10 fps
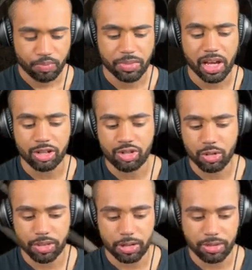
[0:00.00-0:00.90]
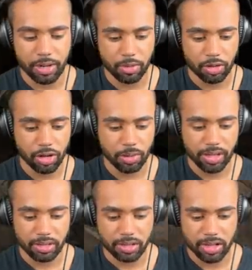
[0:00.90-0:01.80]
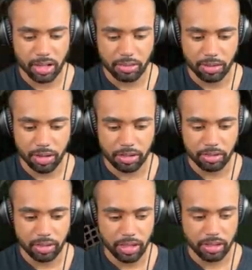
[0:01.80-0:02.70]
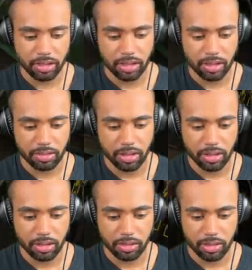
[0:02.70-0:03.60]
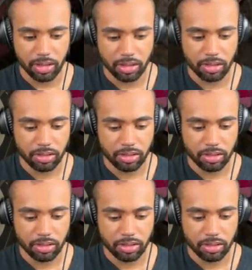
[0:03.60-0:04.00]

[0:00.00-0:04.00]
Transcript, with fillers: I saw that, right? I'm not going insane, right? Right, right, right, right.